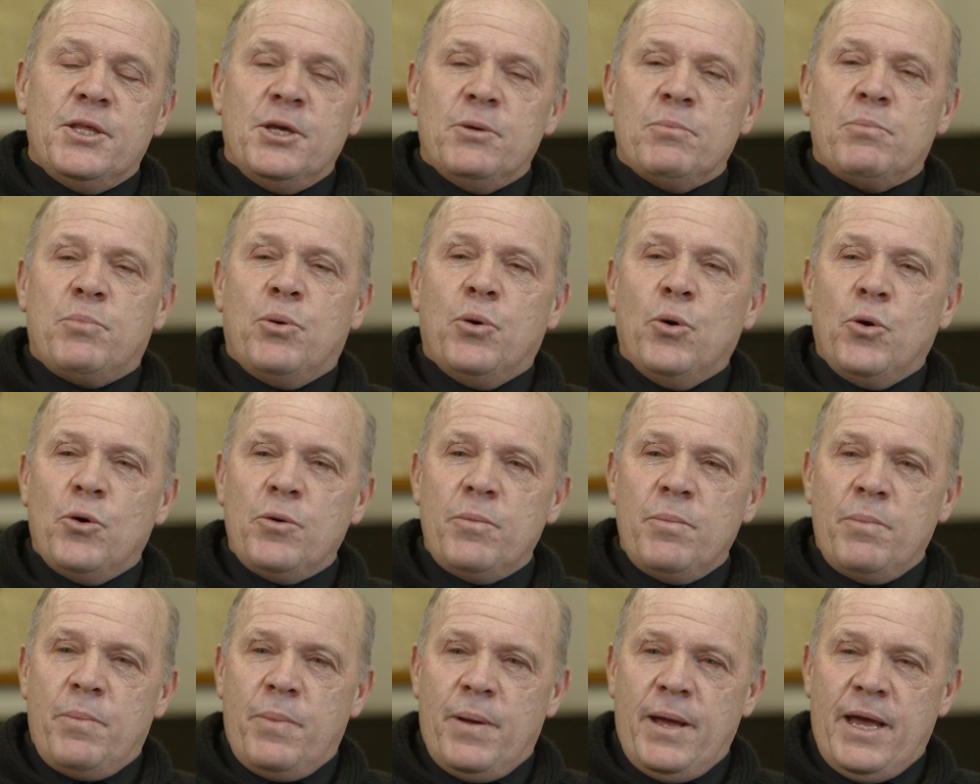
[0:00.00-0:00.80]
The
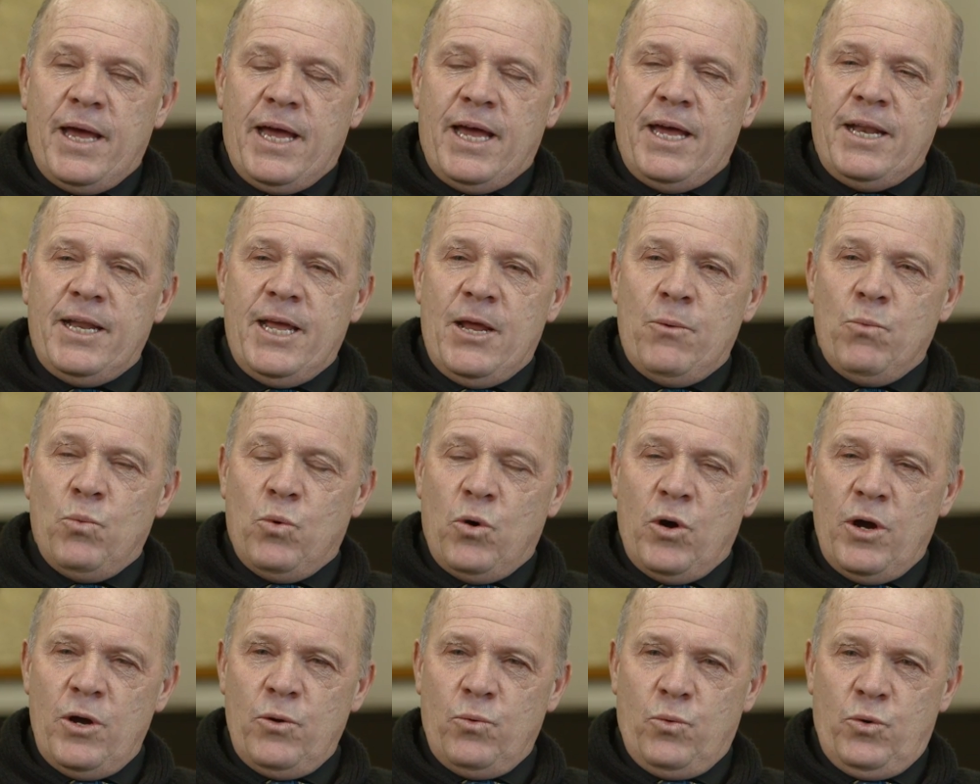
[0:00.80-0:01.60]
important part and
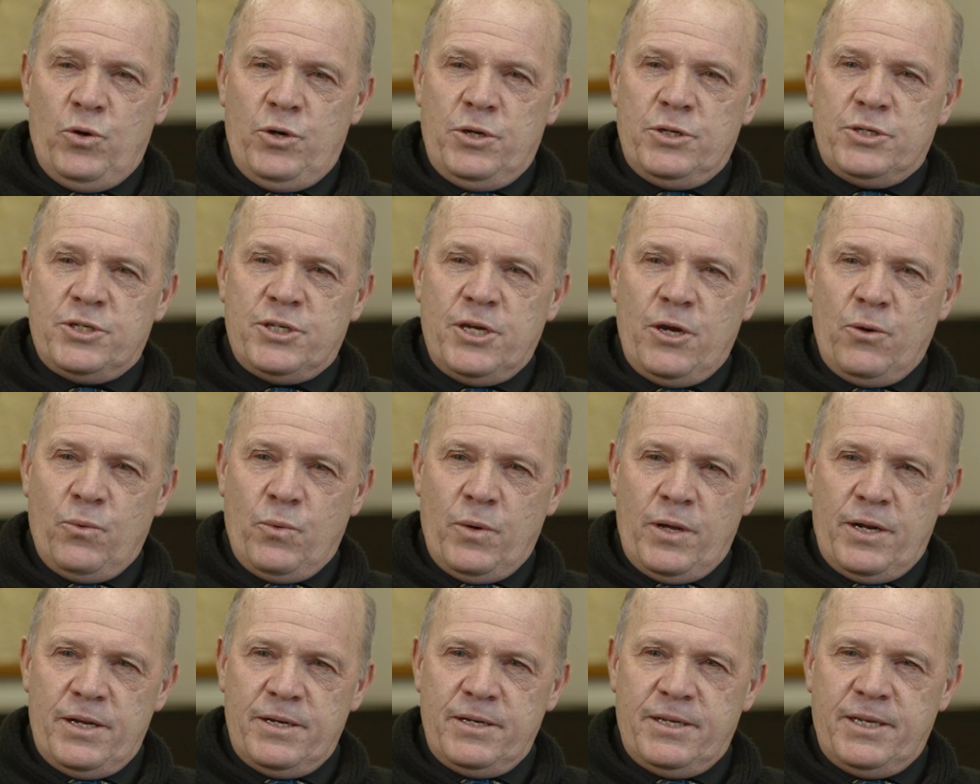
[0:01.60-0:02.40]
why it works so
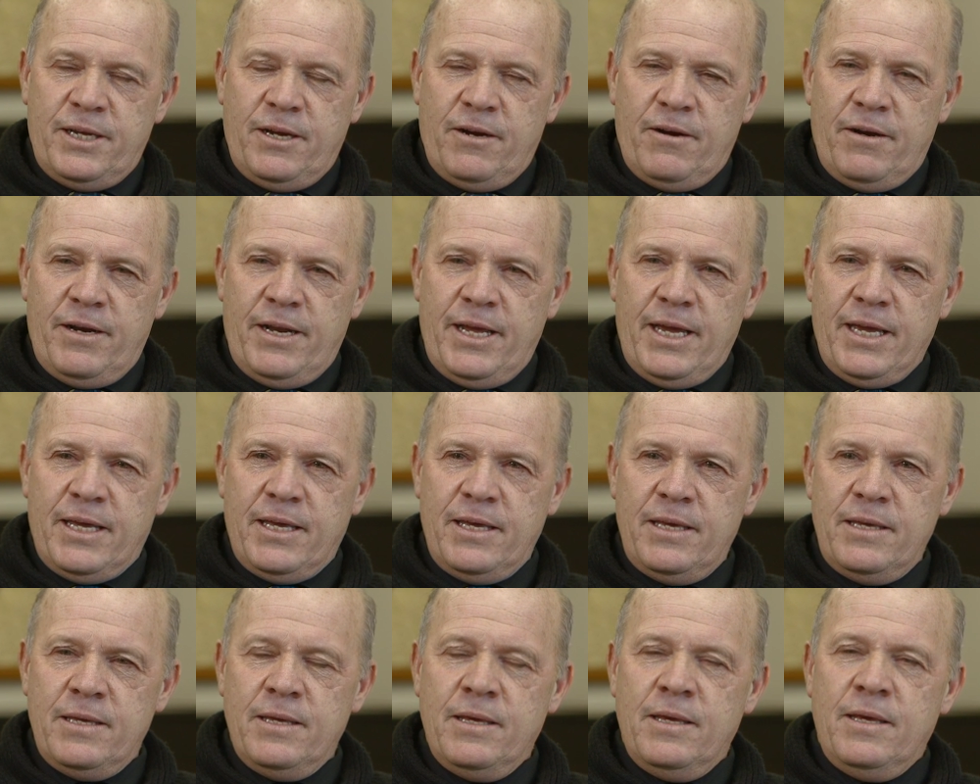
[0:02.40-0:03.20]
well in
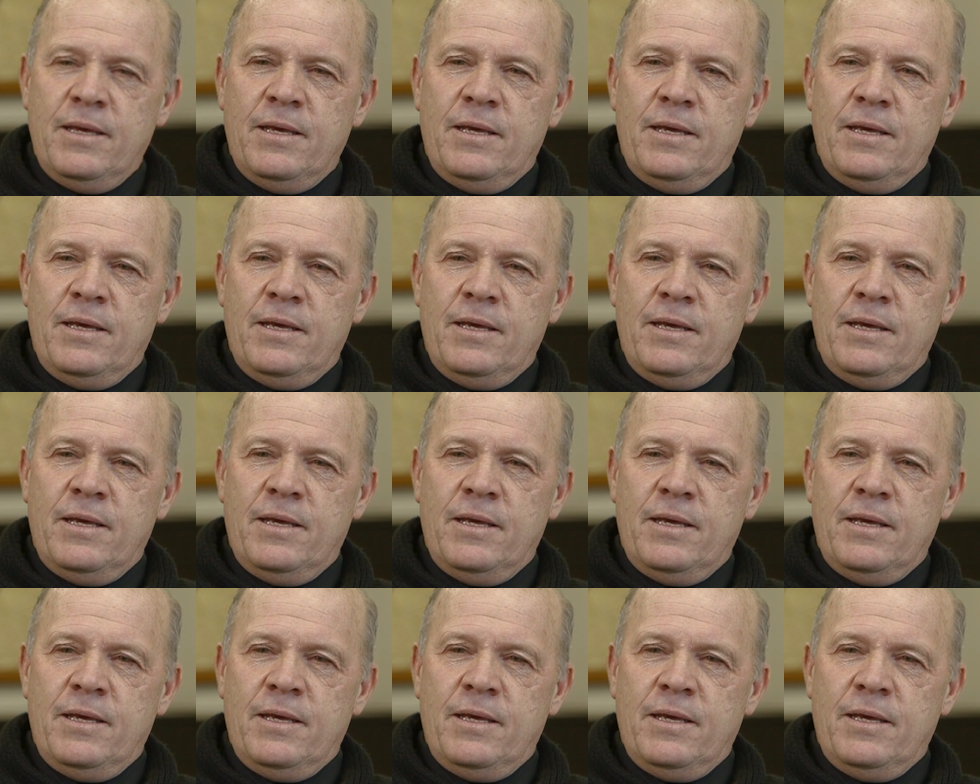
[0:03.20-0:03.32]
Taranaki